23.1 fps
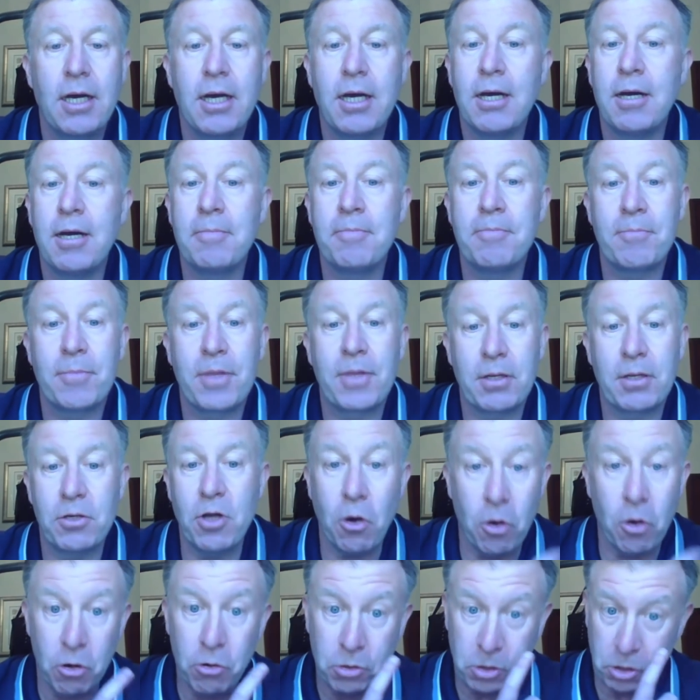
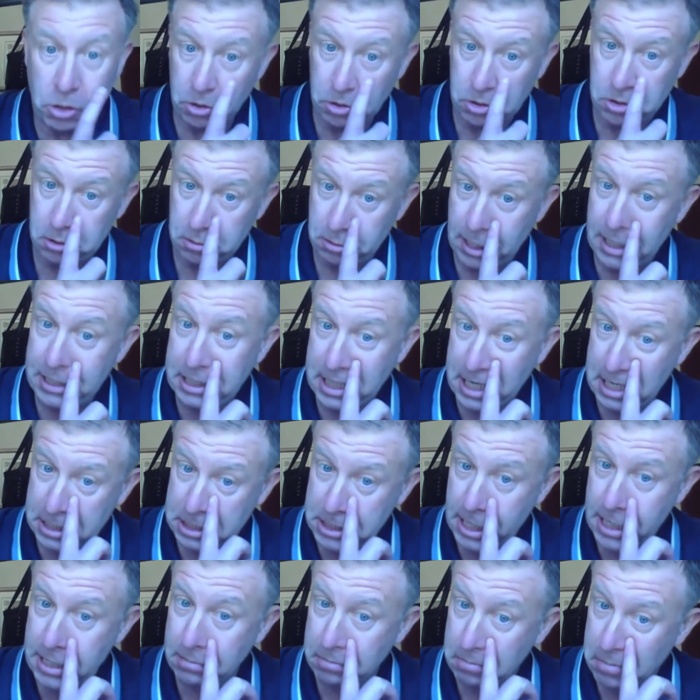Not all good, I dare
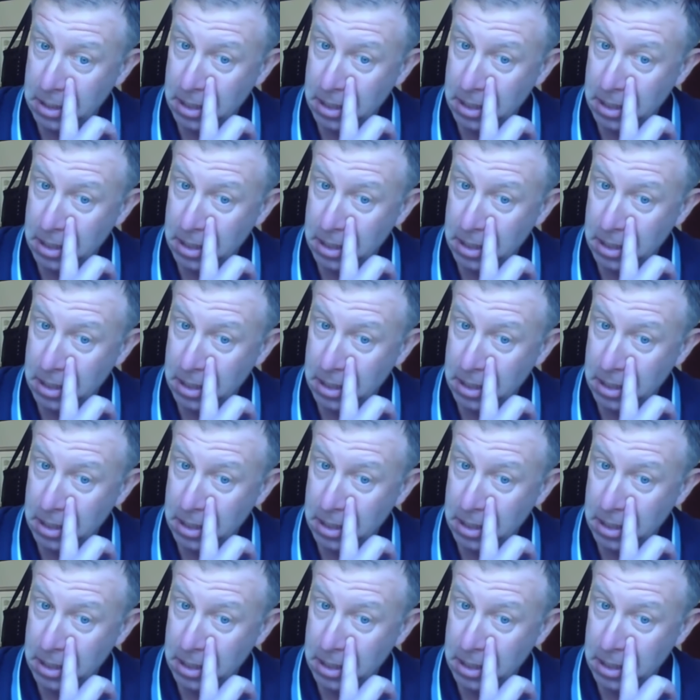say.